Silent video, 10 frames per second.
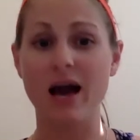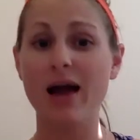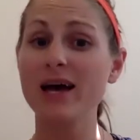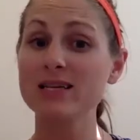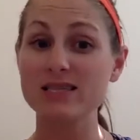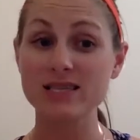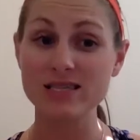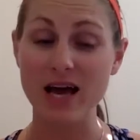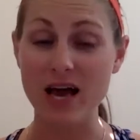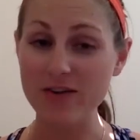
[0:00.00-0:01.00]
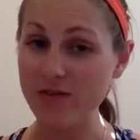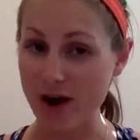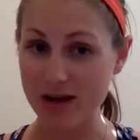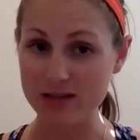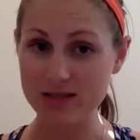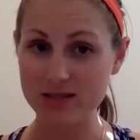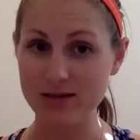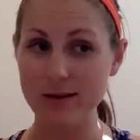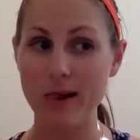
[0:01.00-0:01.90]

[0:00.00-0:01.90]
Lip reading: I asked 10 friends.